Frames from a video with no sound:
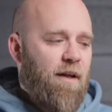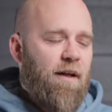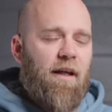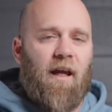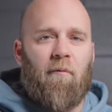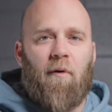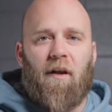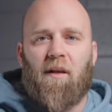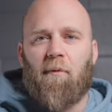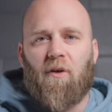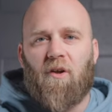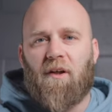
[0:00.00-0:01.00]
and one of
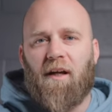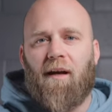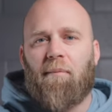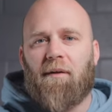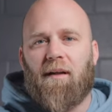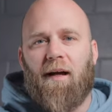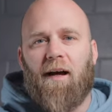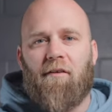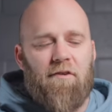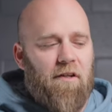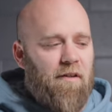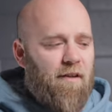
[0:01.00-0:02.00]
them will look up and
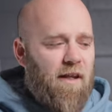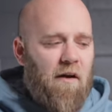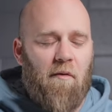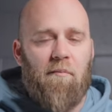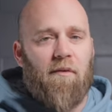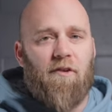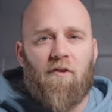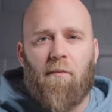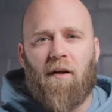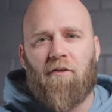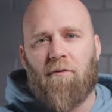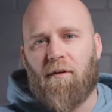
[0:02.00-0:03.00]
laugh, and that just
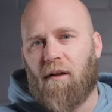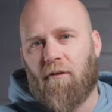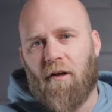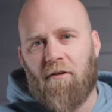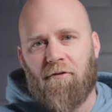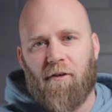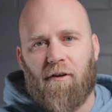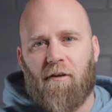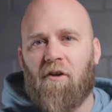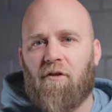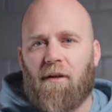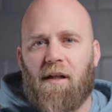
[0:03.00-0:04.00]
makes a really great photo,
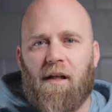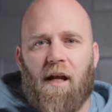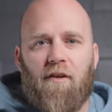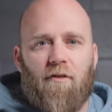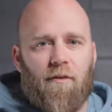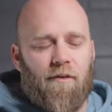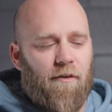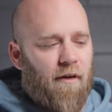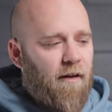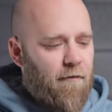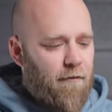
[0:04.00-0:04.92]
and it's really natural, so I love